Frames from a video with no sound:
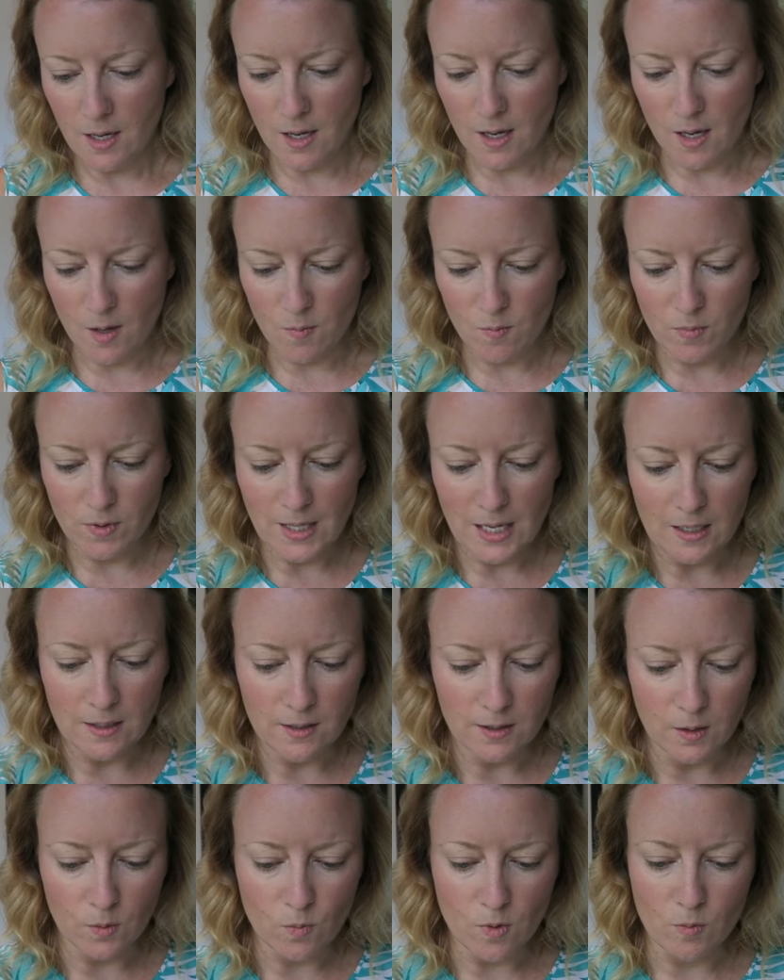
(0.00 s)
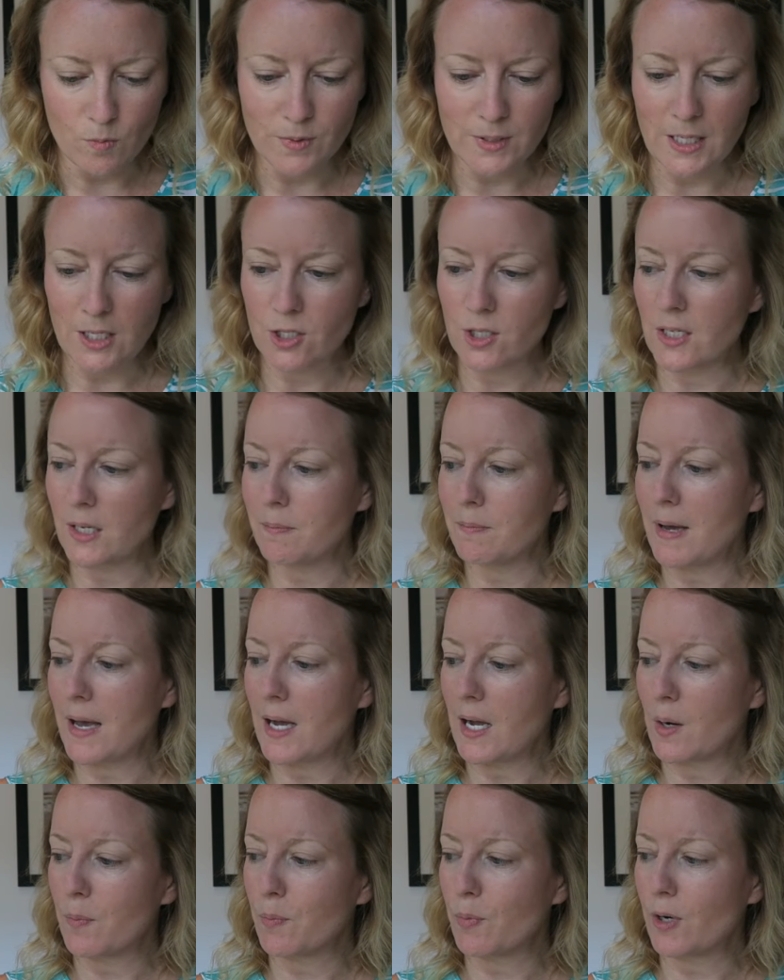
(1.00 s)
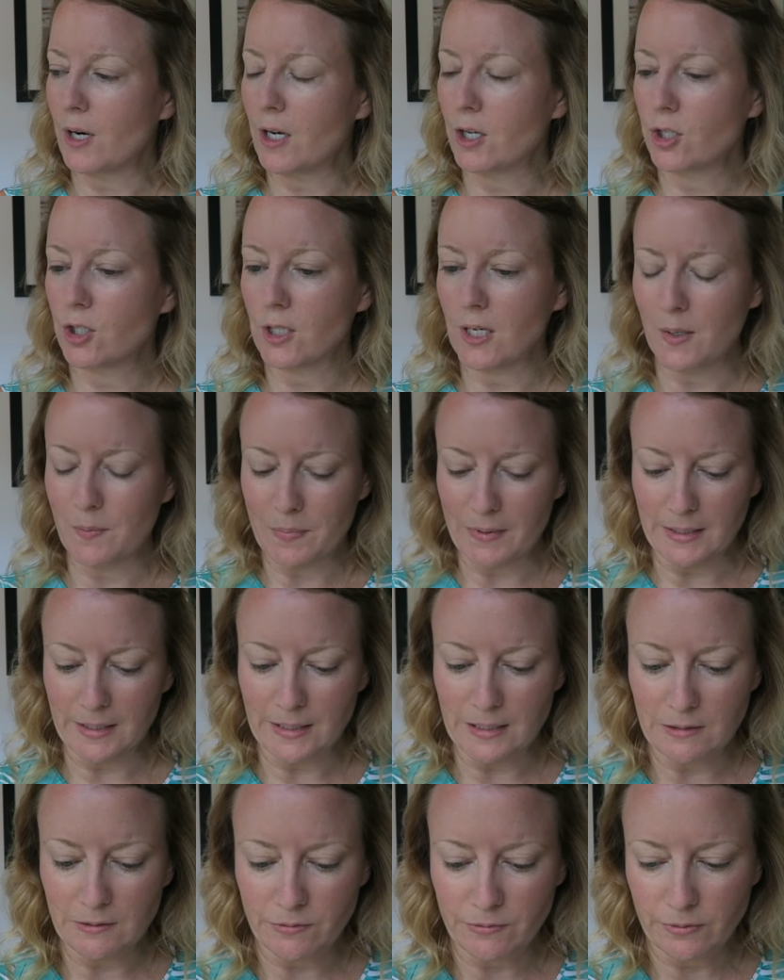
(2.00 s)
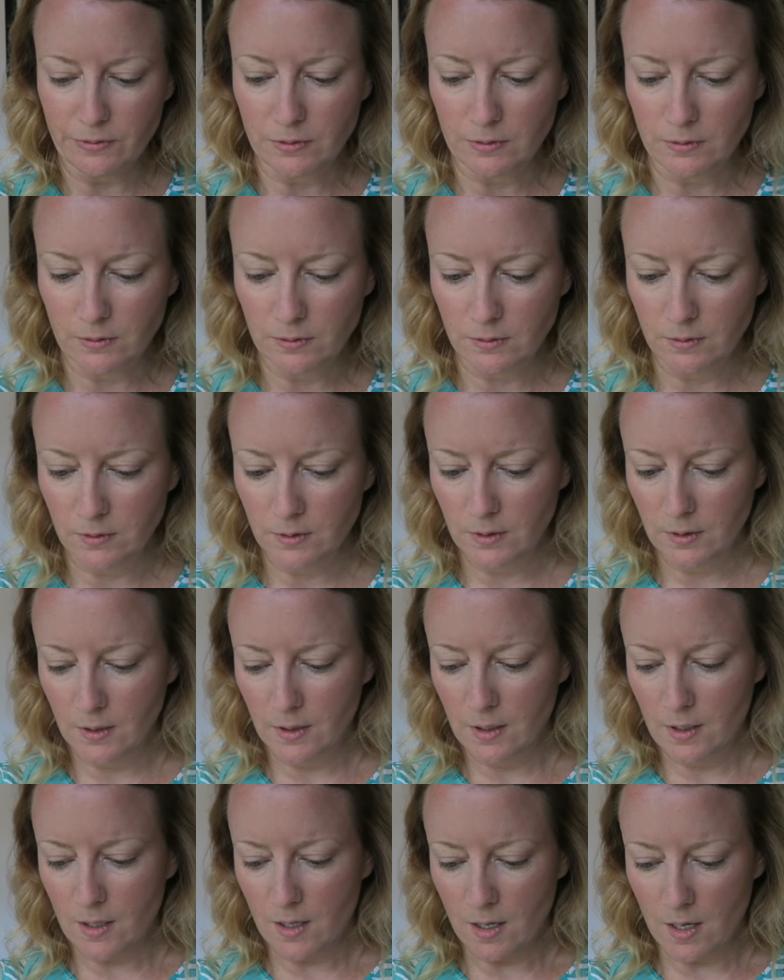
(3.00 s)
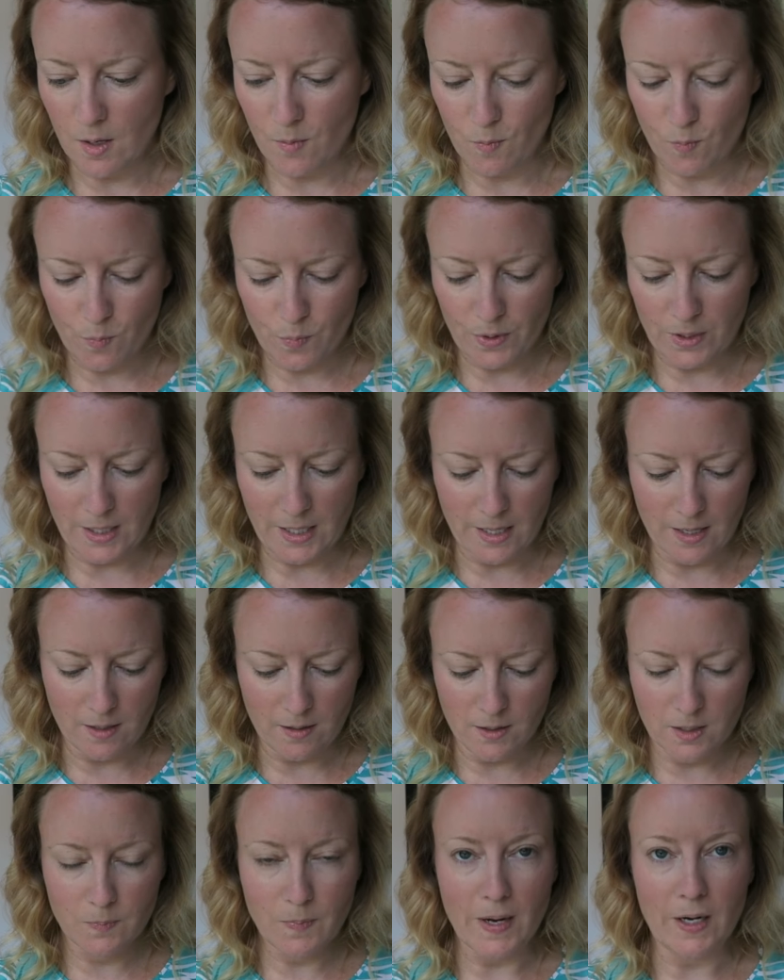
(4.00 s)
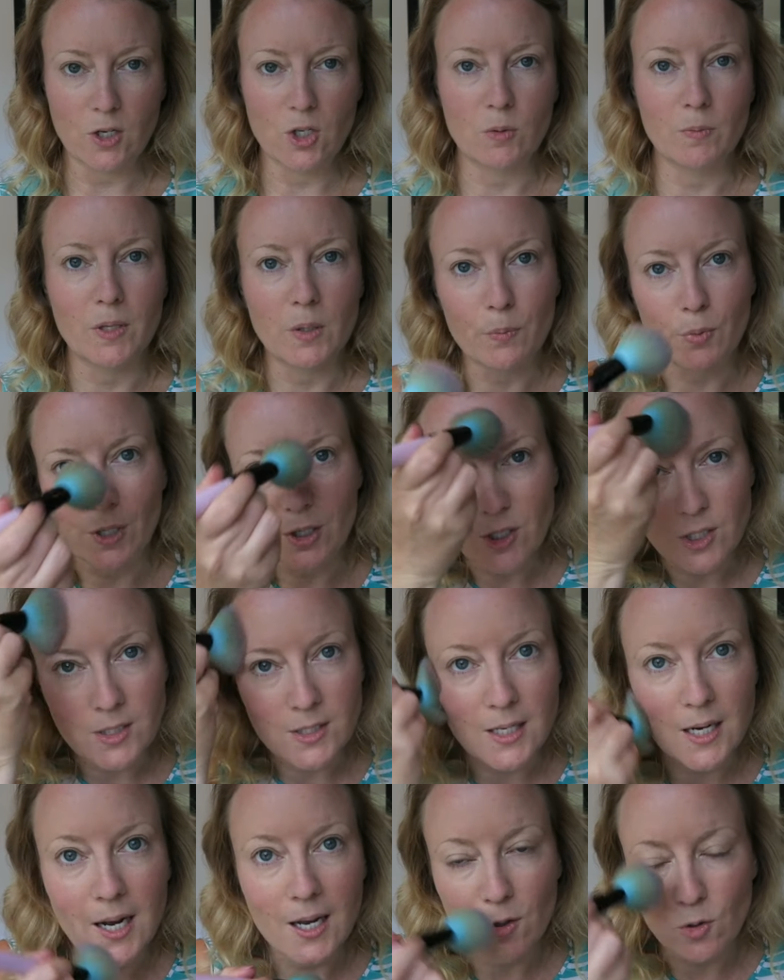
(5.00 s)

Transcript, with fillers: Um, that little one was actually a MAC brush, I believe. Um, but yeah, Spectrum are the brushes that